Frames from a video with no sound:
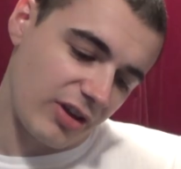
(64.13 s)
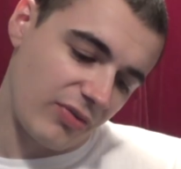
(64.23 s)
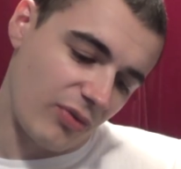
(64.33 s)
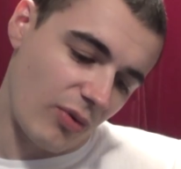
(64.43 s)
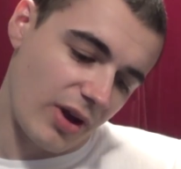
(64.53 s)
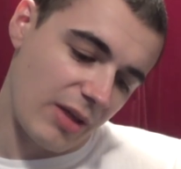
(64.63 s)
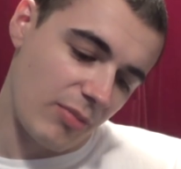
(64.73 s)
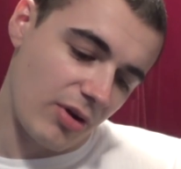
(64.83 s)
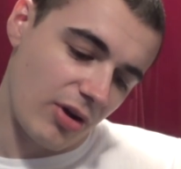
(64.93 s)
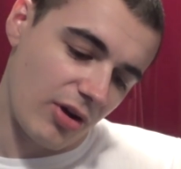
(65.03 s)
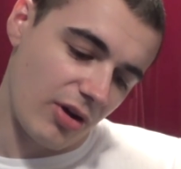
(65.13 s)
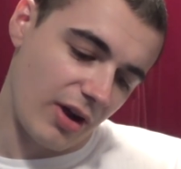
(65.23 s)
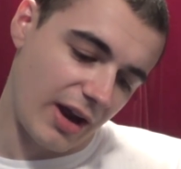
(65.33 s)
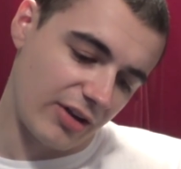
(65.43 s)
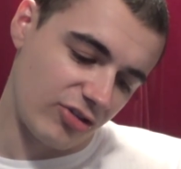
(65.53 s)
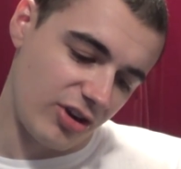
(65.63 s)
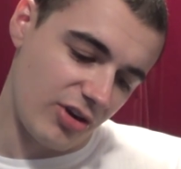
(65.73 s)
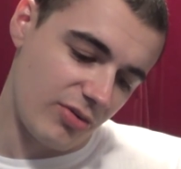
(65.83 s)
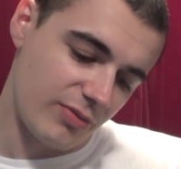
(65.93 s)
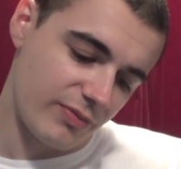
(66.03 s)
gift for him, her and
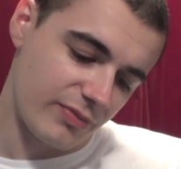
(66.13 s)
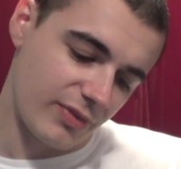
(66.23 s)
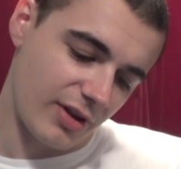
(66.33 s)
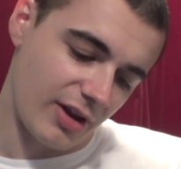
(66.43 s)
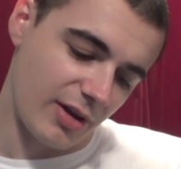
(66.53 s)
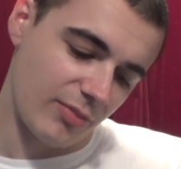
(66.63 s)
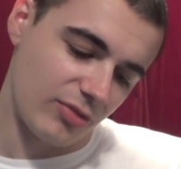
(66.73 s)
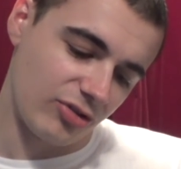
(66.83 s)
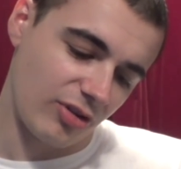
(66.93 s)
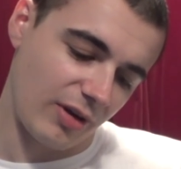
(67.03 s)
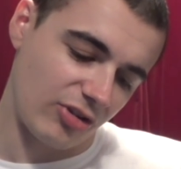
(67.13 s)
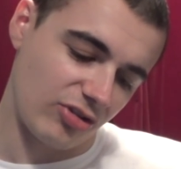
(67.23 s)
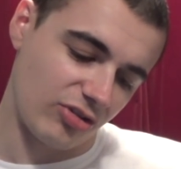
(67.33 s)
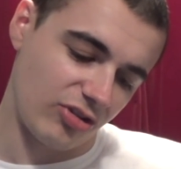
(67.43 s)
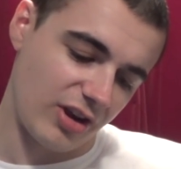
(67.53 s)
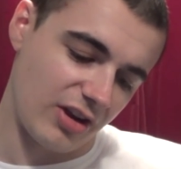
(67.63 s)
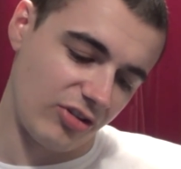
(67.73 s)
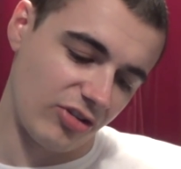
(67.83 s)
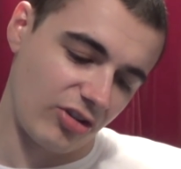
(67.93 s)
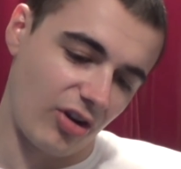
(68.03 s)
you. So as you can see,
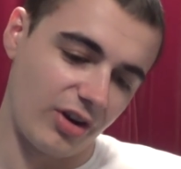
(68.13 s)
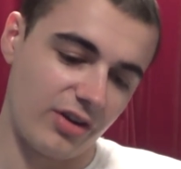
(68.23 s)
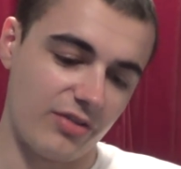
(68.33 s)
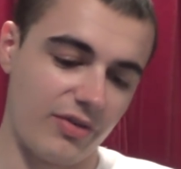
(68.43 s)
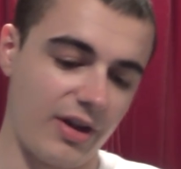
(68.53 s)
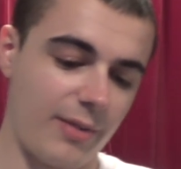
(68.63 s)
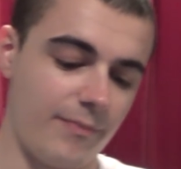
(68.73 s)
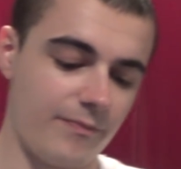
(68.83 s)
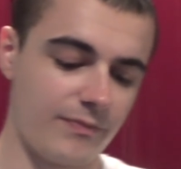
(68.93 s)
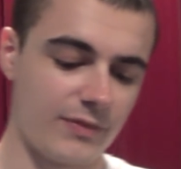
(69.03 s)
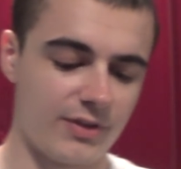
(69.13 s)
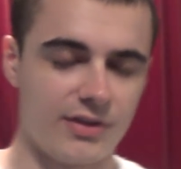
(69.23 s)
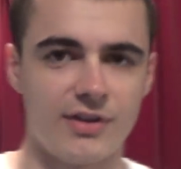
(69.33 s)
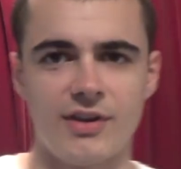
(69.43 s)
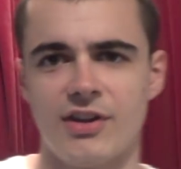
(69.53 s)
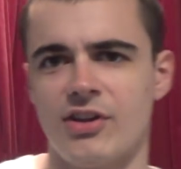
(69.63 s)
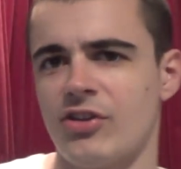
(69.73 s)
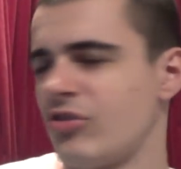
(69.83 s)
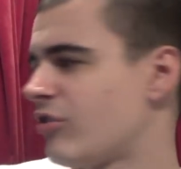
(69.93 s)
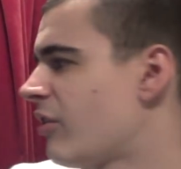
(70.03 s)
this is kind of
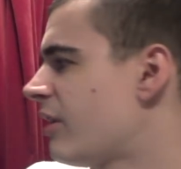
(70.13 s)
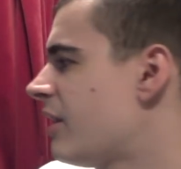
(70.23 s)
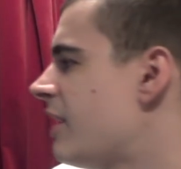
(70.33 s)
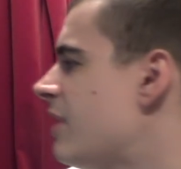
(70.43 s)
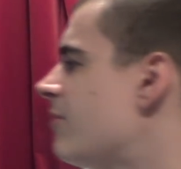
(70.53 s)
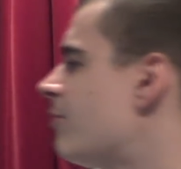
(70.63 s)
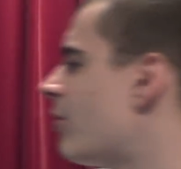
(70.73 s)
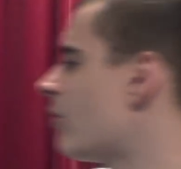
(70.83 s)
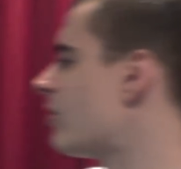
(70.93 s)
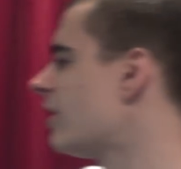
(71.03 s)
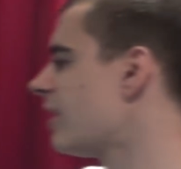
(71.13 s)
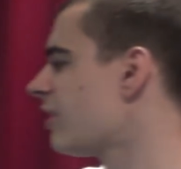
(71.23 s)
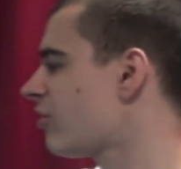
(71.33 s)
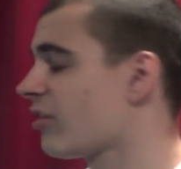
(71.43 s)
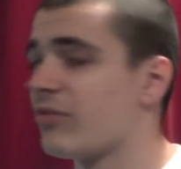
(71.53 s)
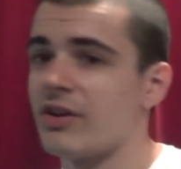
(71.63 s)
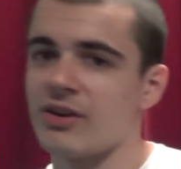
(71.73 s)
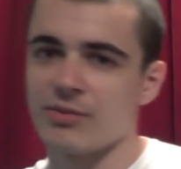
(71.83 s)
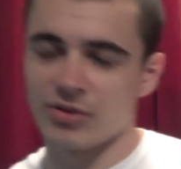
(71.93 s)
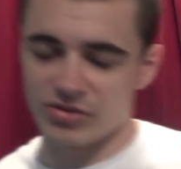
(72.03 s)
slightly in broken English, I
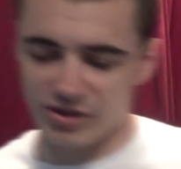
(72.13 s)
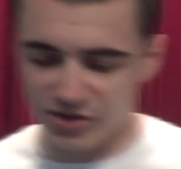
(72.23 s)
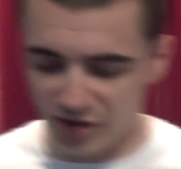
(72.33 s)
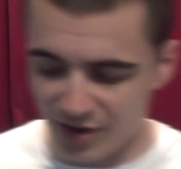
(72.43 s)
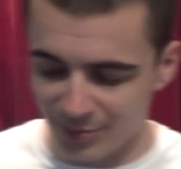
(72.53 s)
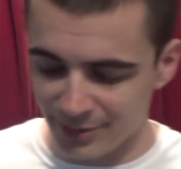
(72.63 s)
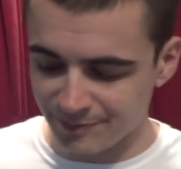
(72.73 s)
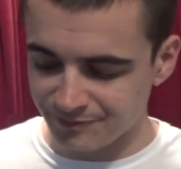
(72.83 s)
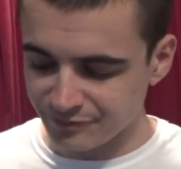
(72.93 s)
think, like most of these are. But